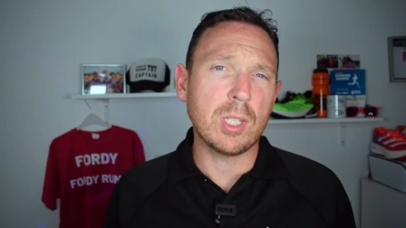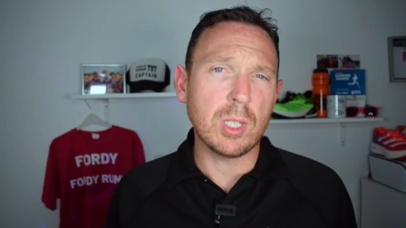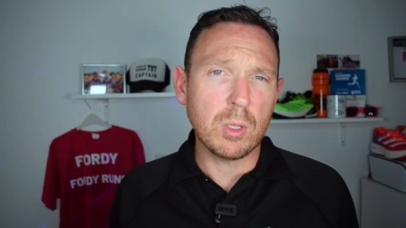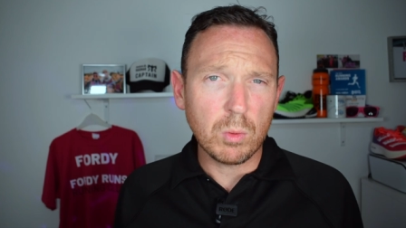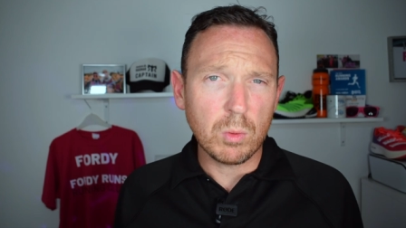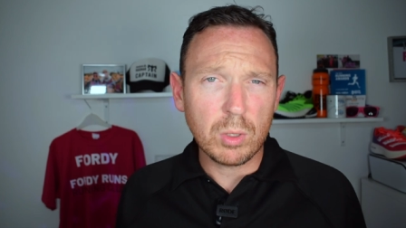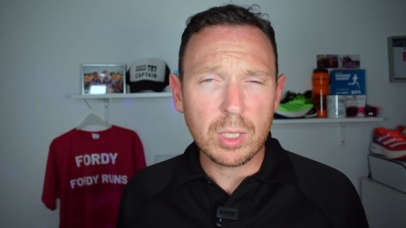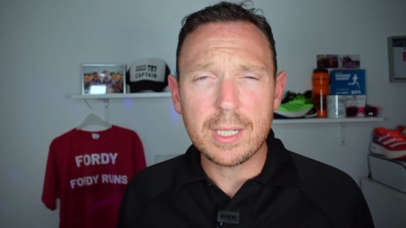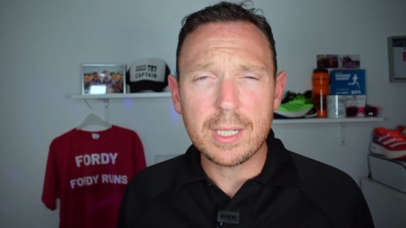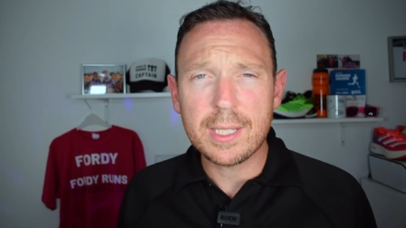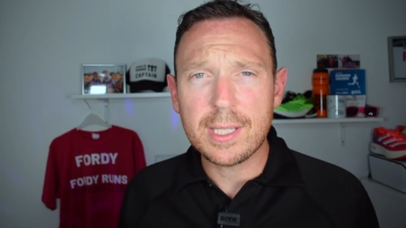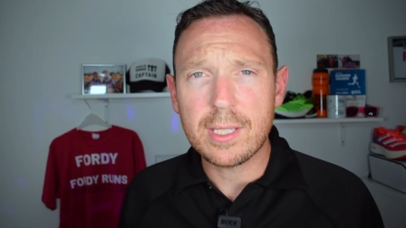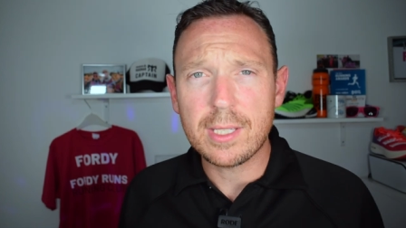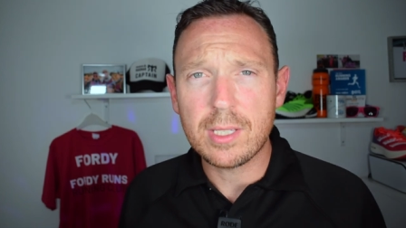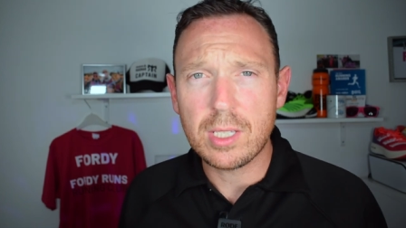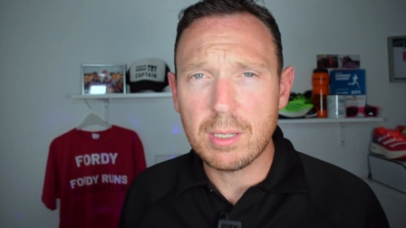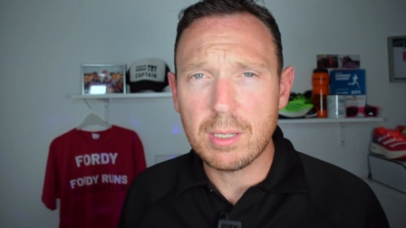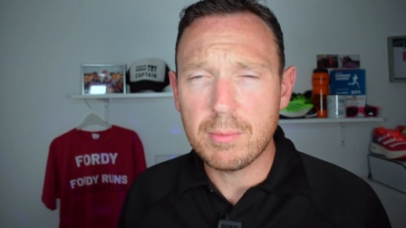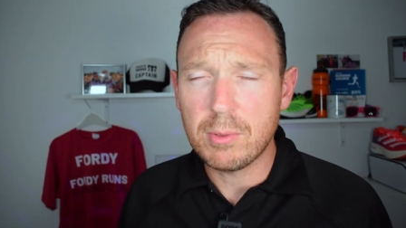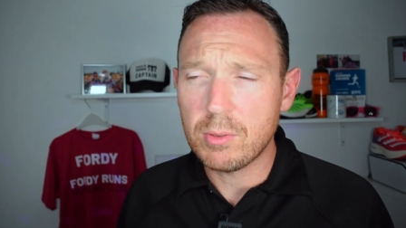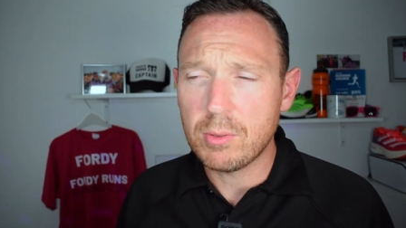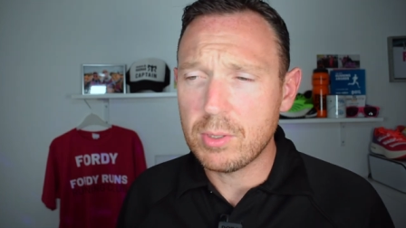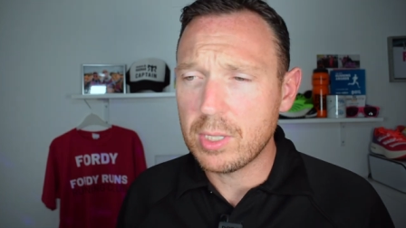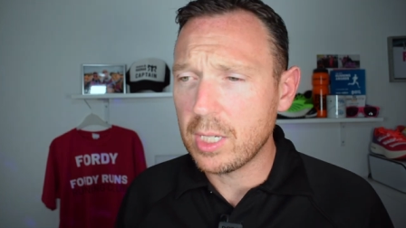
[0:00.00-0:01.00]
you want to listen to
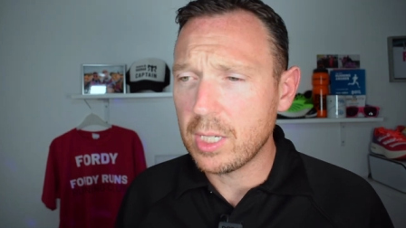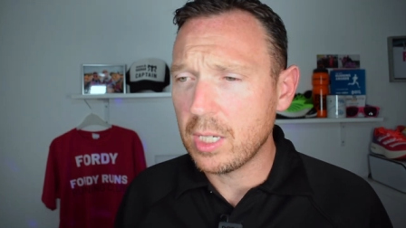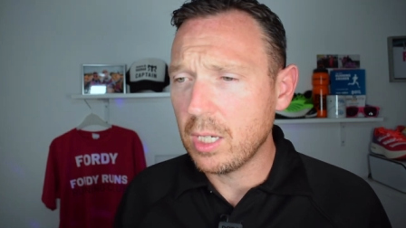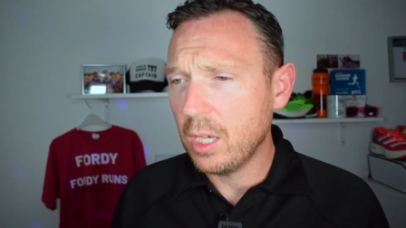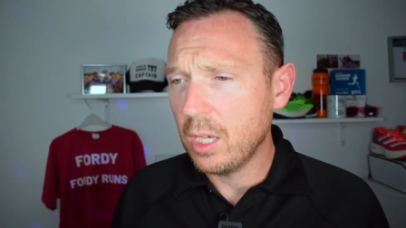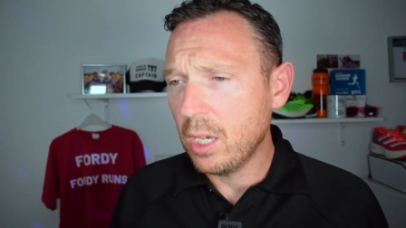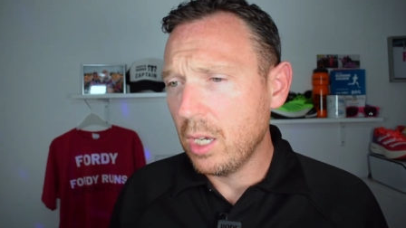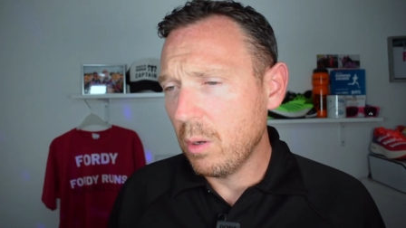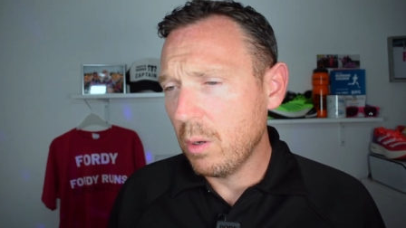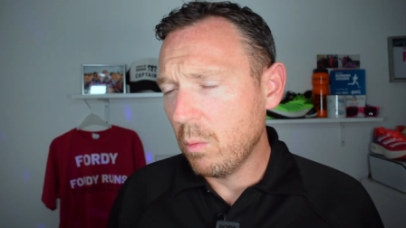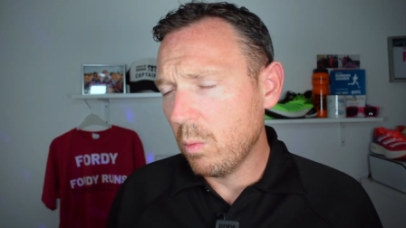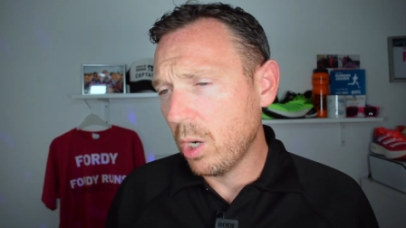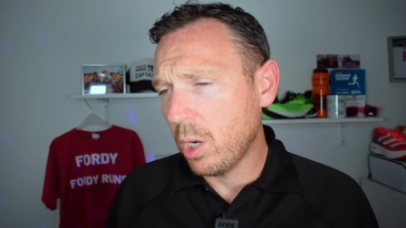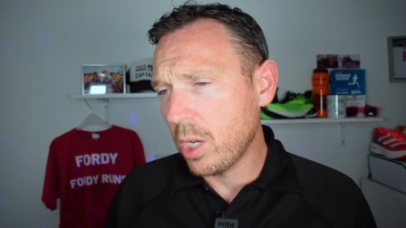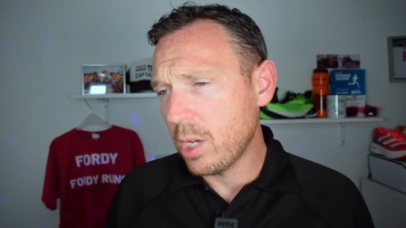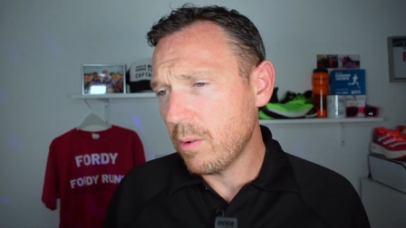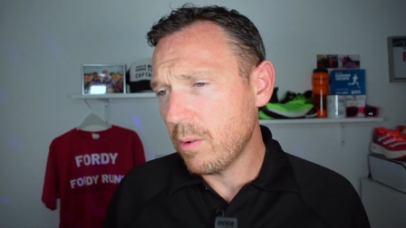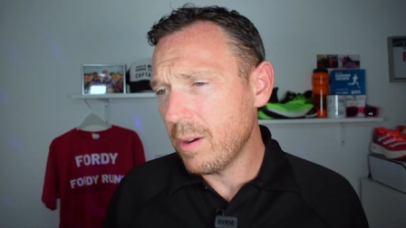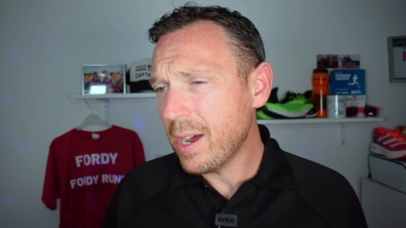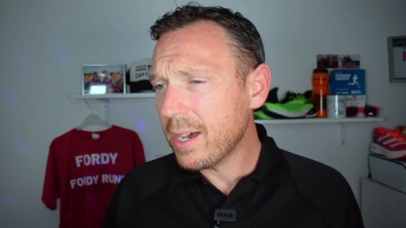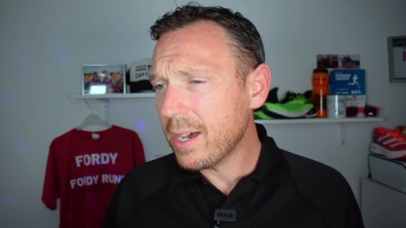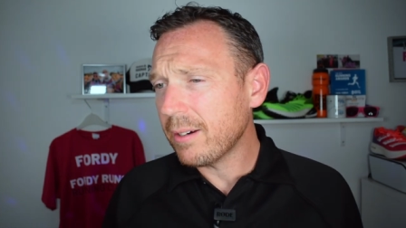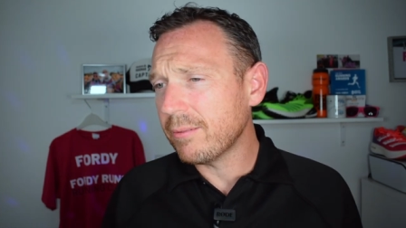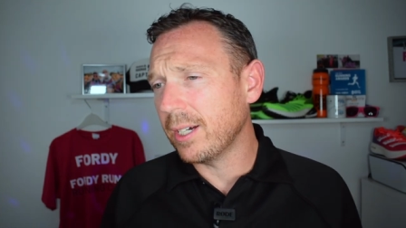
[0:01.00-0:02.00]
your music while
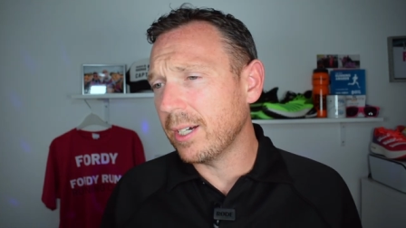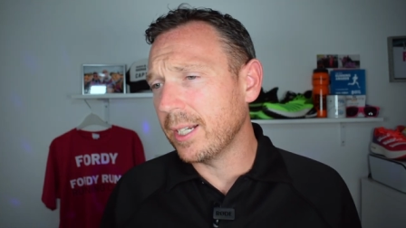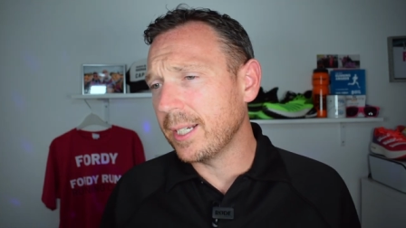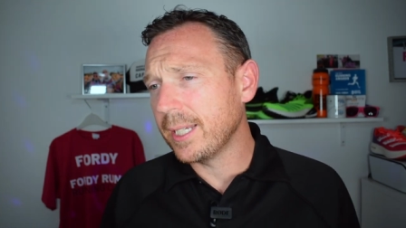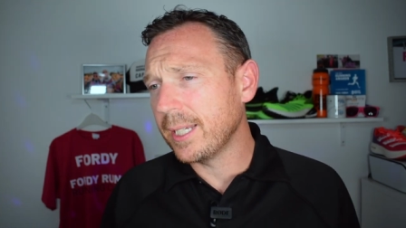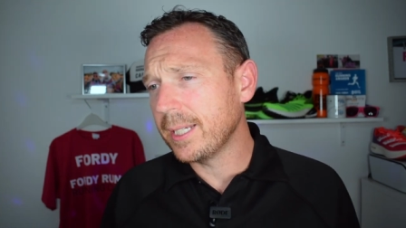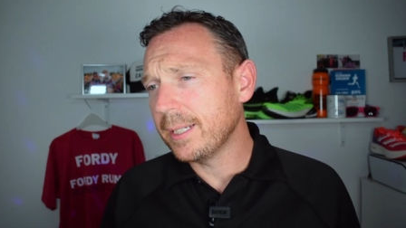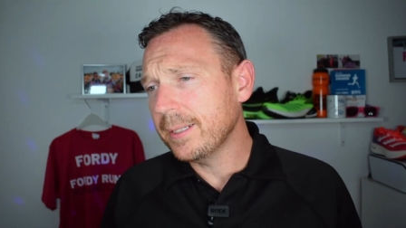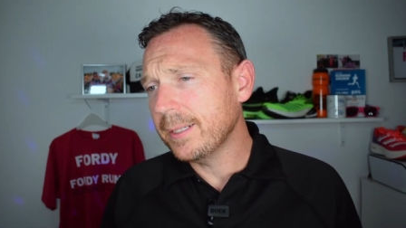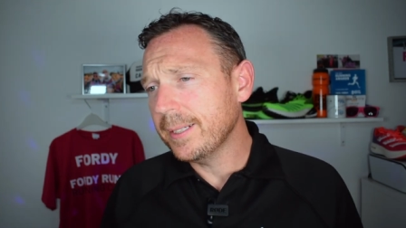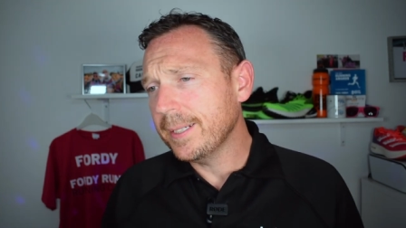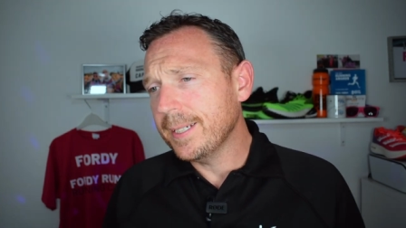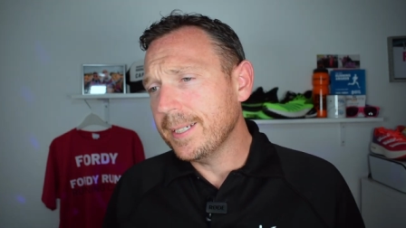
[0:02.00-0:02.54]
you're out running,